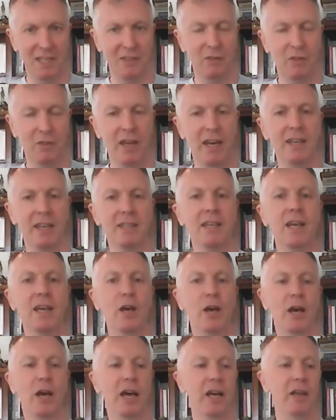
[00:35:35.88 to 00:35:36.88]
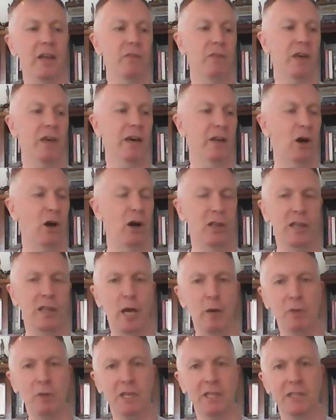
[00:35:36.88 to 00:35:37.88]
in that I'll
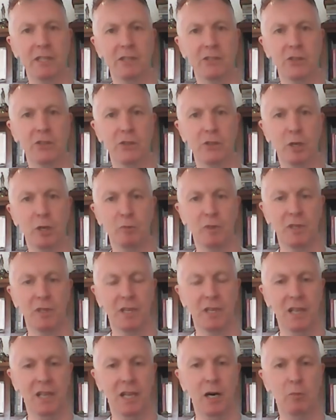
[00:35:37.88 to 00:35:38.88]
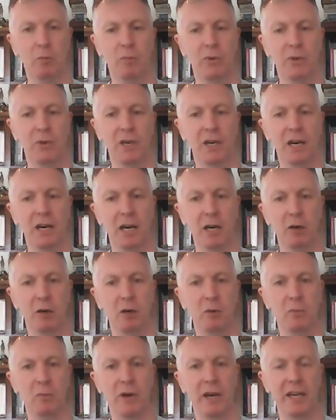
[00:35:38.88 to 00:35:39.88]
happily turn up to the club
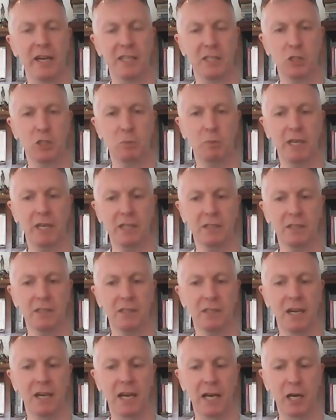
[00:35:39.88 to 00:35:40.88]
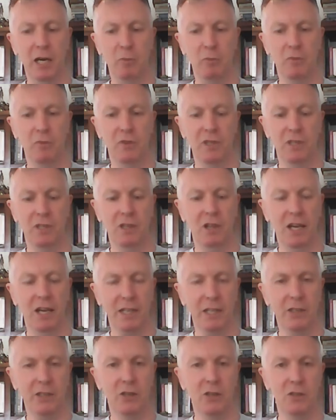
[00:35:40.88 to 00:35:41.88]
and expect the
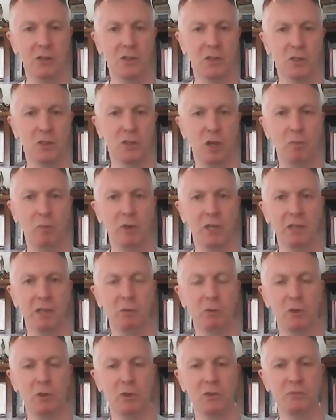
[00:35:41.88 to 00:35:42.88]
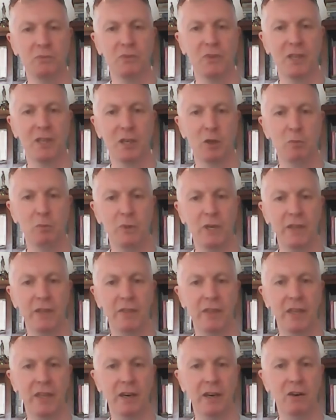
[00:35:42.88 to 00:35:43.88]
likelihood that somebody will be
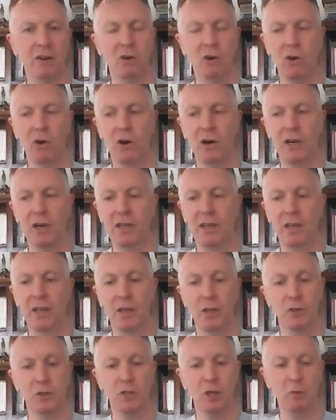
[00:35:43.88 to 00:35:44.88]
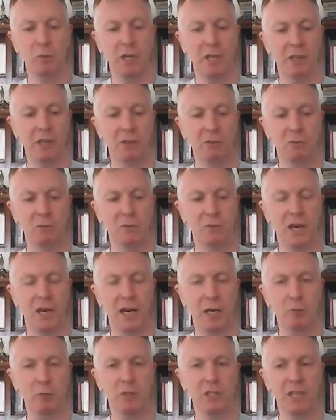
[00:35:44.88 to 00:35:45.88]
there, or somebody
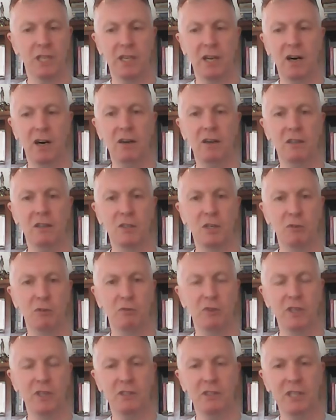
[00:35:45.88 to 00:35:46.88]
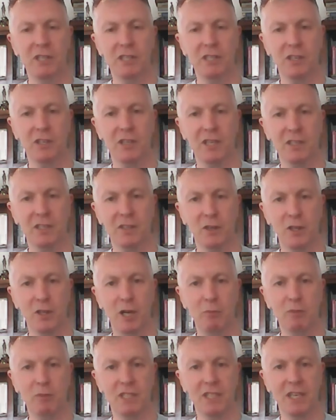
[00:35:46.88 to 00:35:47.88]
said, "Oh, Phil, let's go down to the
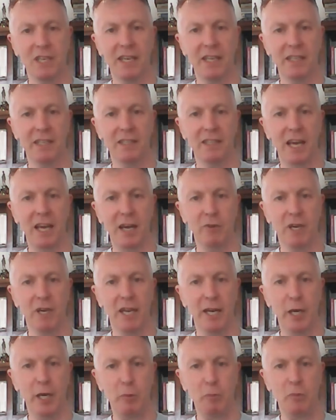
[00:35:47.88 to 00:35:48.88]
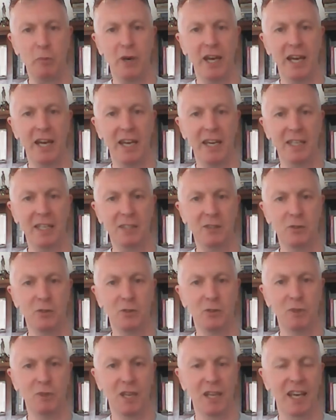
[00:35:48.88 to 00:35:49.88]
club today and have a game,"
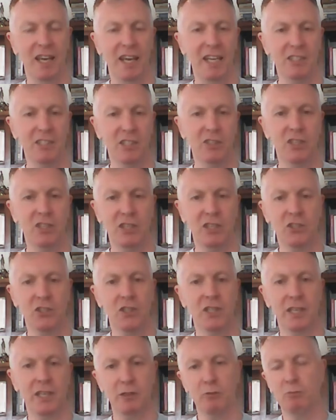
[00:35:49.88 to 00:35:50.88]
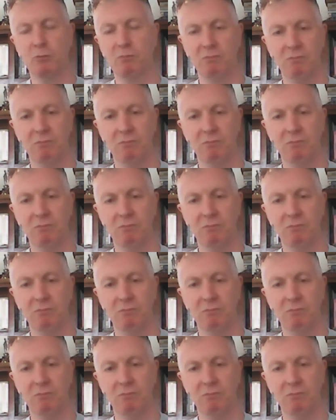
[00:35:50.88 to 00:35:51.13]
and it's essentially a